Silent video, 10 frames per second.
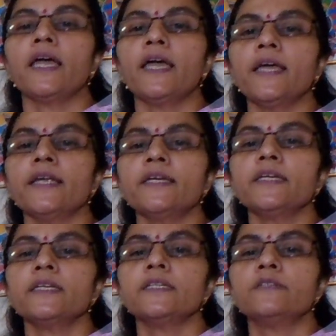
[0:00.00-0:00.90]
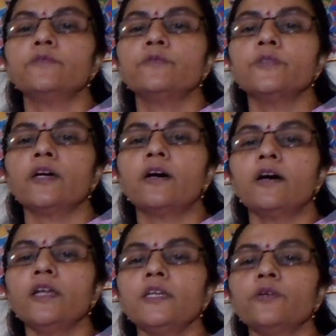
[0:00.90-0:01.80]
and we
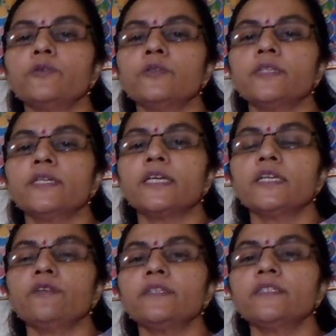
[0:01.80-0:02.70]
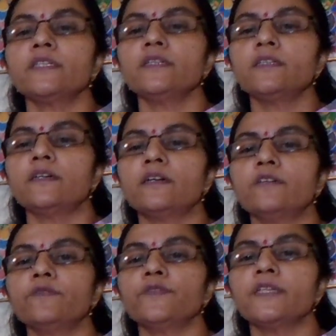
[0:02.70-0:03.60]
all know the derivation
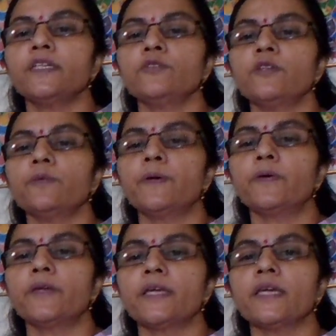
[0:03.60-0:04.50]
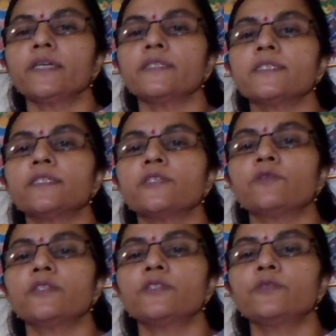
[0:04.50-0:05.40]
of e to the power x is
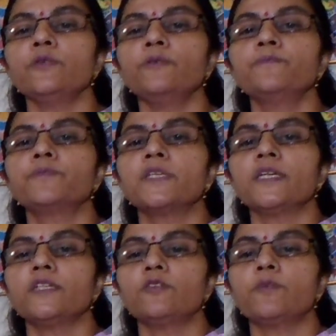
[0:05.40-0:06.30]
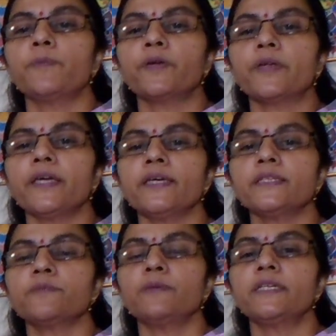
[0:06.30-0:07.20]
equals to e to the power
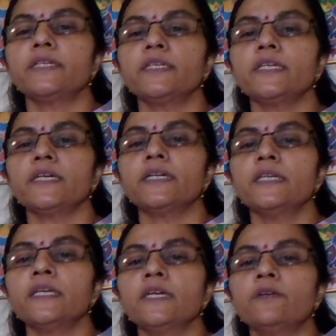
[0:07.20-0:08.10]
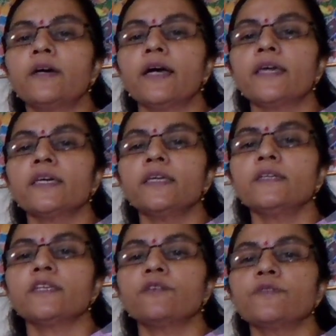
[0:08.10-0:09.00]
x, but here I
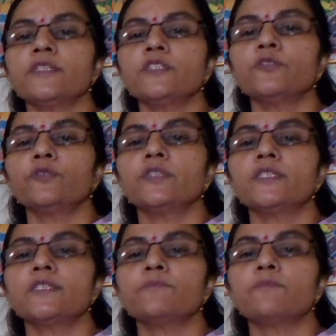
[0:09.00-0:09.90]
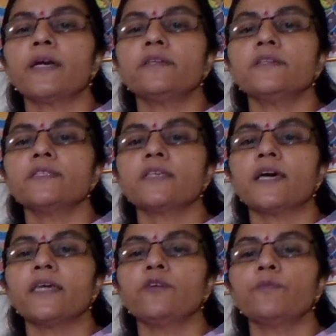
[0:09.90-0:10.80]
can substitute this minus
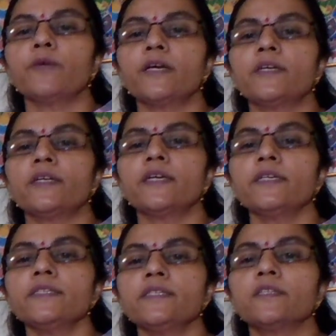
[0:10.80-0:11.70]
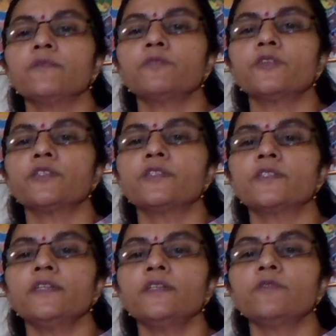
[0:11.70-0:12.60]
I omega t as some
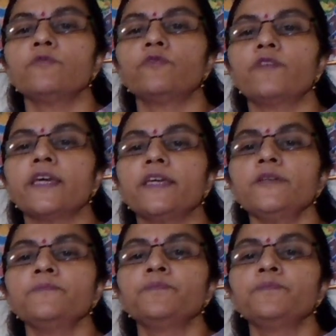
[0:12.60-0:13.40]
constant y.